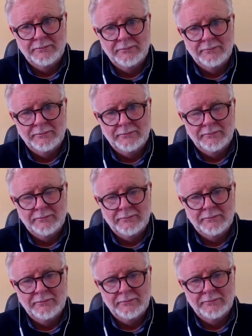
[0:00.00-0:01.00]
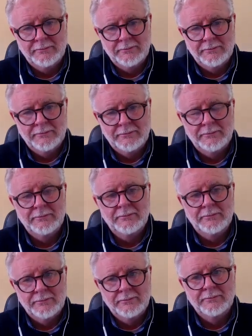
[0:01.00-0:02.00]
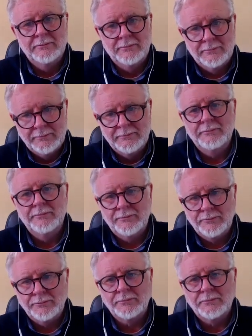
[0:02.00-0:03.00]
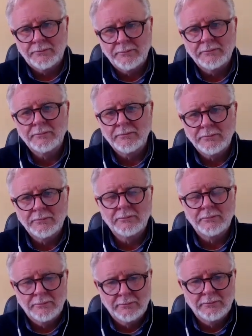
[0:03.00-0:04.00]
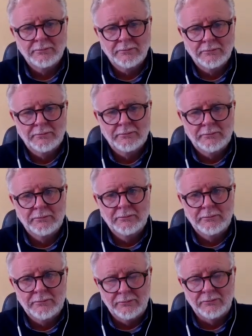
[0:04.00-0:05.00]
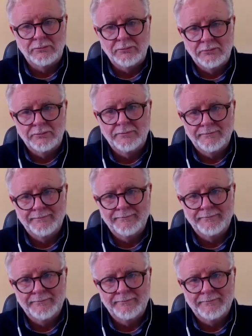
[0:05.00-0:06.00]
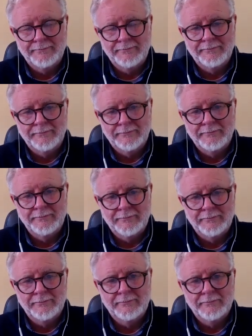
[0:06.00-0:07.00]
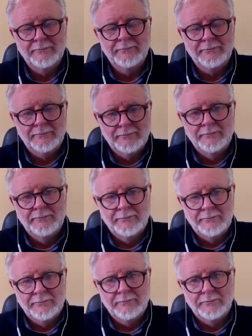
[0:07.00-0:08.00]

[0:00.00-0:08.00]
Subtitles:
This person isn't speaking.